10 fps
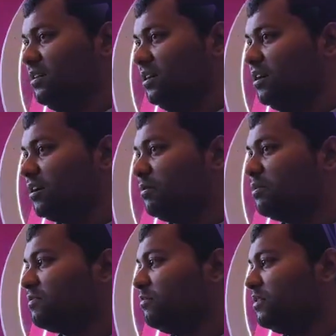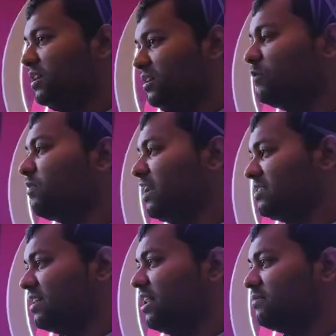coming from the Luffa
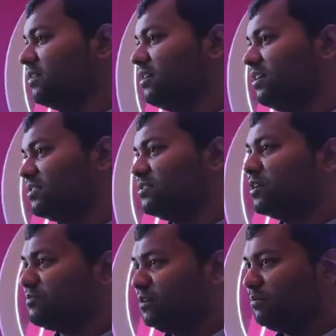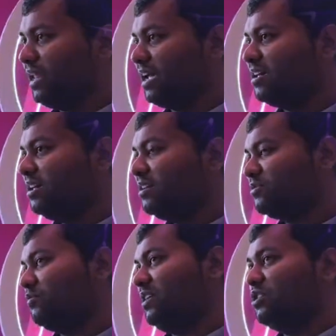itself. It's not from like,
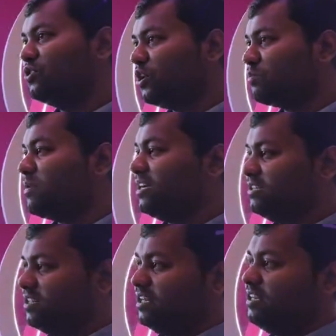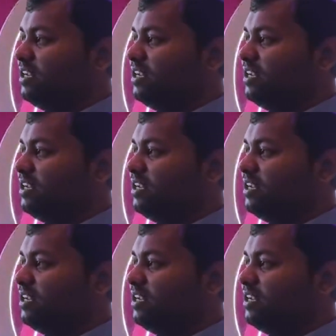so we do not monitor any